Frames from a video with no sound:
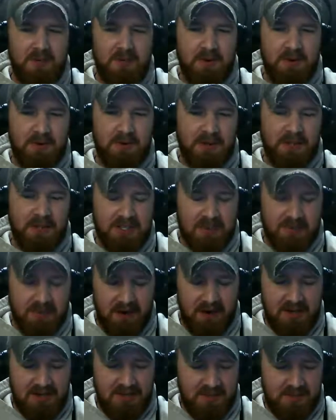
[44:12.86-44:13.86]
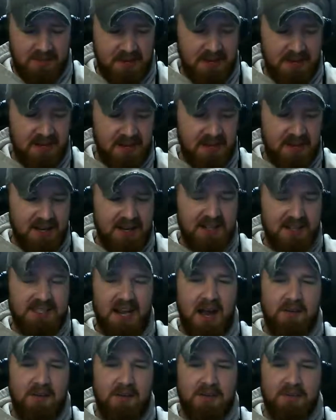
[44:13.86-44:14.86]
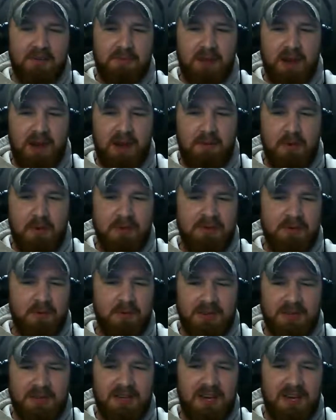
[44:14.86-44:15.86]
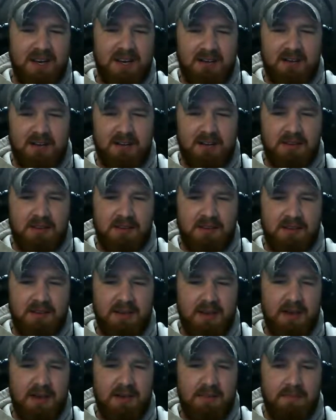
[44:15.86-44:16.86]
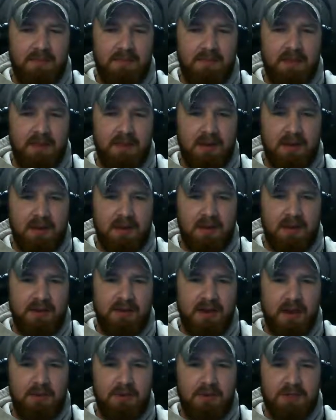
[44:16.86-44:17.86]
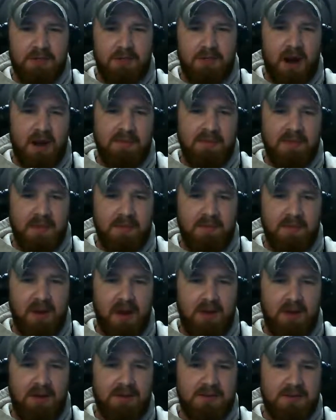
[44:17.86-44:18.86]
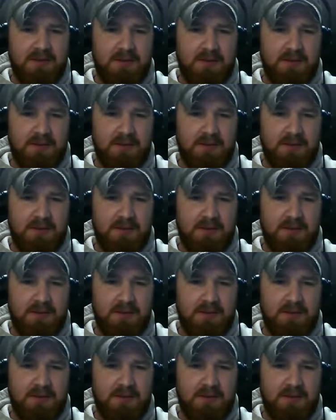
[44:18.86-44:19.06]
what really surprises me is I'm surprised. Wasn't it Kim that was robbed in Paris?